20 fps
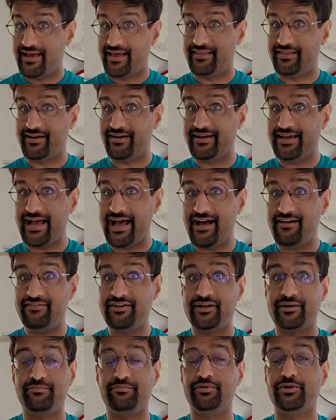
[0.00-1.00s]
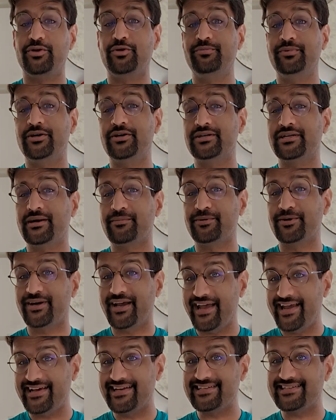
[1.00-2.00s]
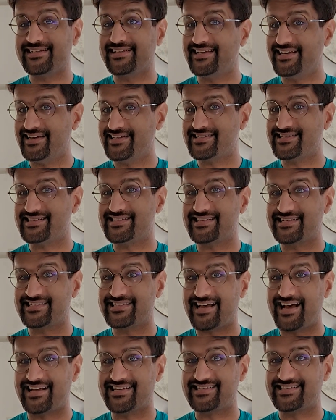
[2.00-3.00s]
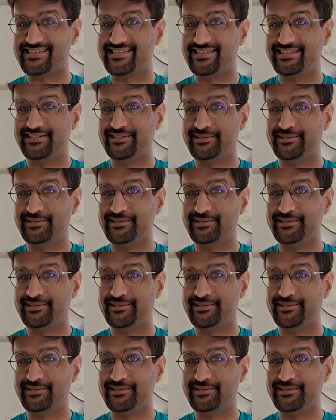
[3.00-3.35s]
And there you have it, Blue Milk number 8 is a success.